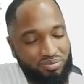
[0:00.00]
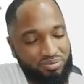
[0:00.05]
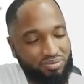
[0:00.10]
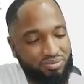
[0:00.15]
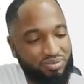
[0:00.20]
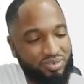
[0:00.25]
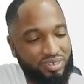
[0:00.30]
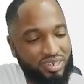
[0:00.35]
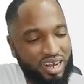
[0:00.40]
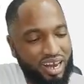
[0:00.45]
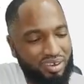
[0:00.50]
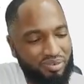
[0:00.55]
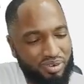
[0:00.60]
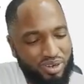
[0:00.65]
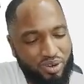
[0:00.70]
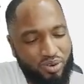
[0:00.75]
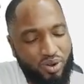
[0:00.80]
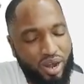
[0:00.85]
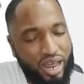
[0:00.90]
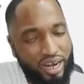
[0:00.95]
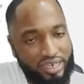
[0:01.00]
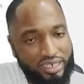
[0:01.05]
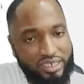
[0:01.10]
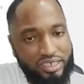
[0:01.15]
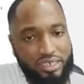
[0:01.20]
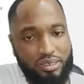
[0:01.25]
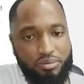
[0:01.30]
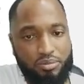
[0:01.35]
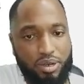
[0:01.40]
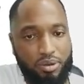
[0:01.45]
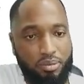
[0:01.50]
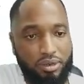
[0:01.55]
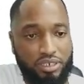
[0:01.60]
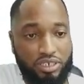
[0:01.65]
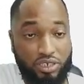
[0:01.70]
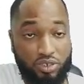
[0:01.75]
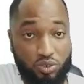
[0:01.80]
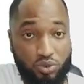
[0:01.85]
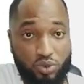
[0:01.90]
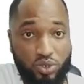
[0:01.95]
Not like we don't like this symbol, but to
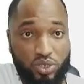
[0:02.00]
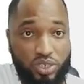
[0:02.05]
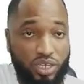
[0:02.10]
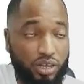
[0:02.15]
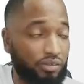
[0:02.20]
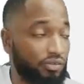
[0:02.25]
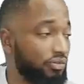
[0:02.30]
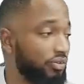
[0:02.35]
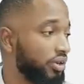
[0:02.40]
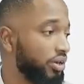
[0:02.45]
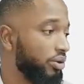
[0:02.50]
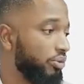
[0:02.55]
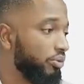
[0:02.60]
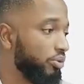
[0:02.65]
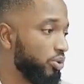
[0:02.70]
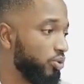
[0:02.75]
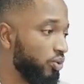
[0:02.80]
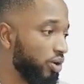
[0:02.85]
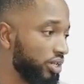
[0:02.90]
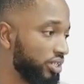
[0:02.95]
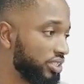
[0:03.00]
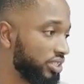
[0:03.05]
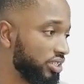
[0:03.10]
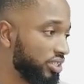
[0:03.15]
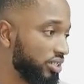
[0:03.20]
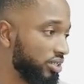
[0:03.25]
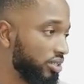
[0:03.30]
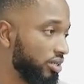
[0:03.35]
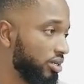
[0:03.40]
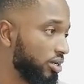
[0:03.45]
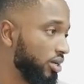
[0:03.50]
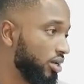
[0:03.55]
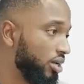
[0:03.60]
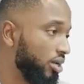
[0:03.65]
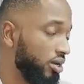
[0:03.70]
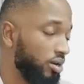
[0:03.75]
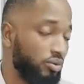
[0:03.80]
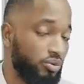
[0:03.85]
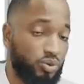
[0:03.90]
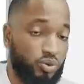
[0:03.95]
do stuff, we want
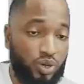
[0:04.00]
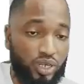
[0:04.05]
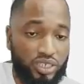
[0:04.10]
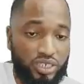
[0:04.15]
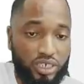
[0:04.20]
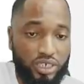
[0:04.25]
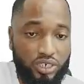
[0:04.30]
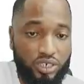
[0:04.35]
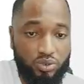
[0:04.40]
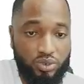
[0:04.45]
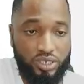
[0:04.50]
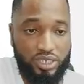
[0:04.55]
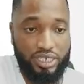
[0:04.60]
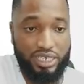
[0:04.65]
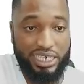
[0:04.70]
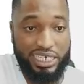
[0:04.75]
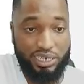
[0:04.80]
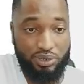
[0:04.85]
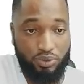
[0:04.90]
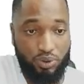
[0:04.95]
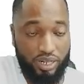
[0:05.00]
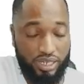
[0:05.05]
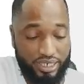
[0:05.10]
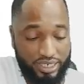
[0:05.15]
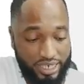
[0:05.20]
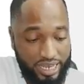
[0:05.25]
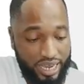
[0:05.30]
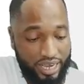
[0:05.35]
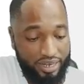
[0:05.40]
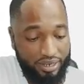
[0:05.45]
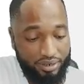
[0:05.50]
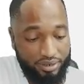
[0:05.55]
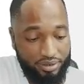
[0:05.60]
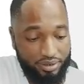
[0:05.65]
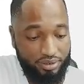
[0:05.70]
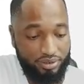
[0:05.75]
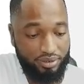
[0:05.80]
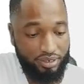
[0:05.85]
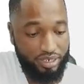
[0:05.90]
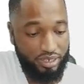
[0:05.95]
to use the equal sign.
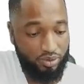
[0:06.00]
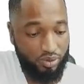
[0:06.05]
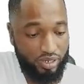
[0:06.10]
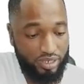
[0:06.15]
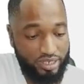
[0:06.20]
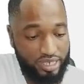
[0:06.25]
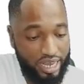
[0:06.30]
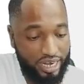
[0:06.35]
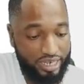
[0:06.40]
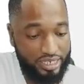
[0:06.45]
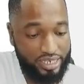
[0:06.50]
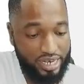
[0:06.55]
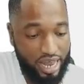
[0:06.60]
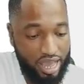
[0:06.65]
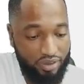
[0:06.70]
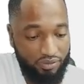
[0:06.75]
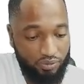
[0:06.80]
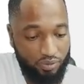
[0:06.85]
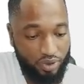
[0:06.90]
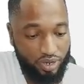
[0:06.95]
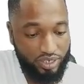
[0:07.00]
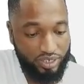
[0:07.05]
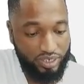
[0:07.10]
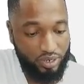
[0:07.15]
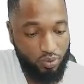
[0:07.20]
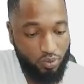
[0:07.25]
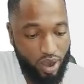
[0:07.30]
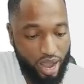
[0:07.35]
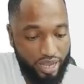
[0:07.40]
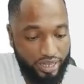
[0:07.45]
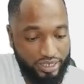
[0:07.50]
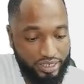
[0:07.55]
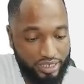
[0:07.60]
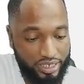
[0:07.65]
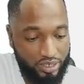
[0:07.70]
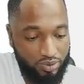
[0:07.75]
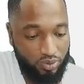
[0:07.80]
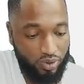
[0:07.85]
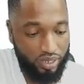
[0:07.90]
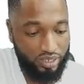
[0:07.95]
Equal sign is like, we want to say y is
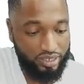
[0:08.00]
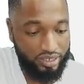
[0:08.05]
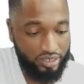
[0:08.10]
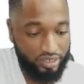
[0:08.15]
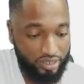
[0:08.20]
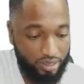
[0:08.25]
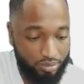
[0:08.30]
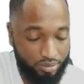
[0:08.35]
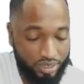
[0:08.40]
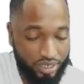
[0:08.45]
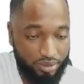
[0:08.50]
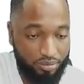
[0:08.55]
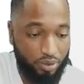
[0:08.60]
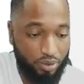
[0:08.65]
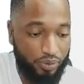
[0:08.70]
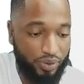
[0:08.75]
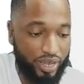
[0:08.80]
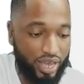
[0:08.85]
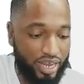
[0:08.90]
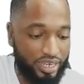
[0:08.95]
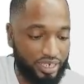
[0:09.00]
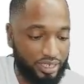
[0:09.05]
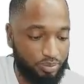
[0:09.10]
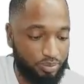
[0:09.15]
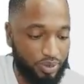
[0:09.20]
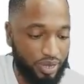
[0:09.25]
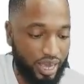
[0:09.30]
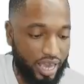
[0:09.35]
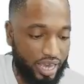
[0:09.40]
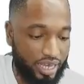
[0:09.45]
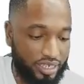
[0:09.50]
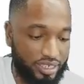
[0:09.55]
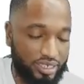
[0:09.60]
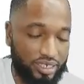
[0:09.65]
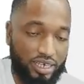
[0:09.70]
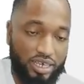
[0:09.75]
equal to something, but we can't just put x,